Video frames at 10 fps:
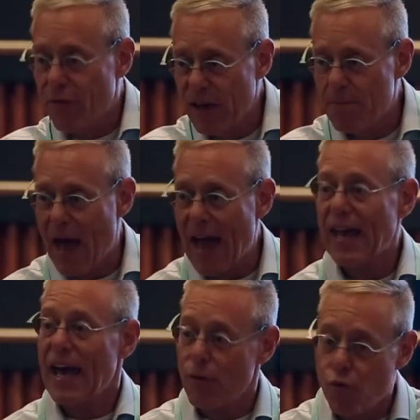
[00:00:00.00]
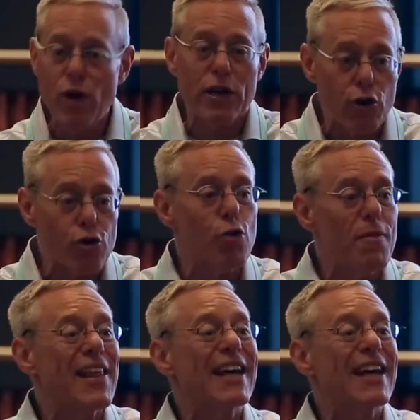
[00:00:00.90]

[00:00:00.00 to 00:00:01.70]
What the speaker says: the feedback. And if we determine